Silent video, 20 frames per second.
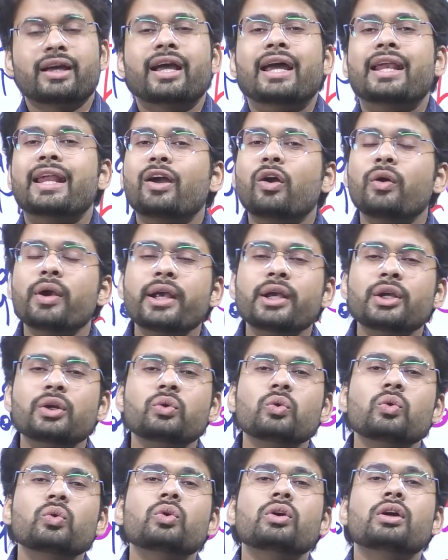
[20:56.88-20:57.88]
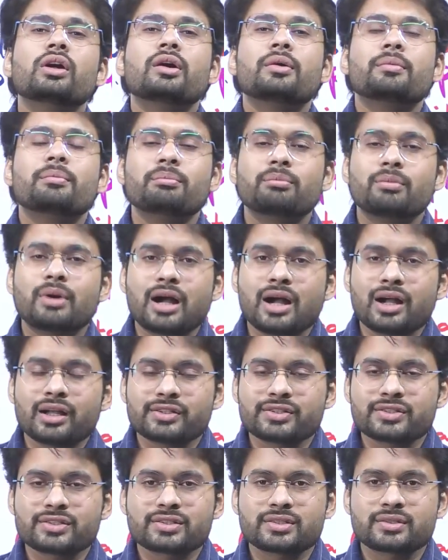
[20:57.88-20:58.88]
And according to
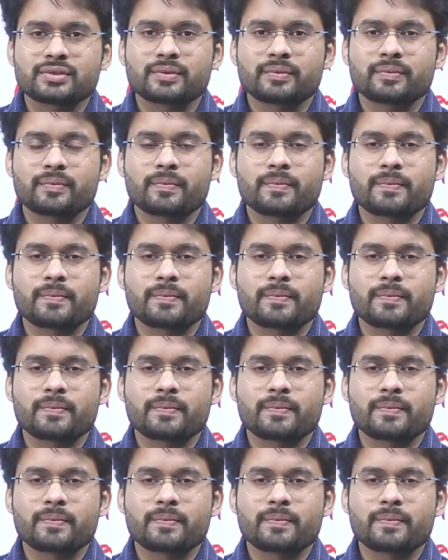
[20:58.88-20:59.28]
Marx,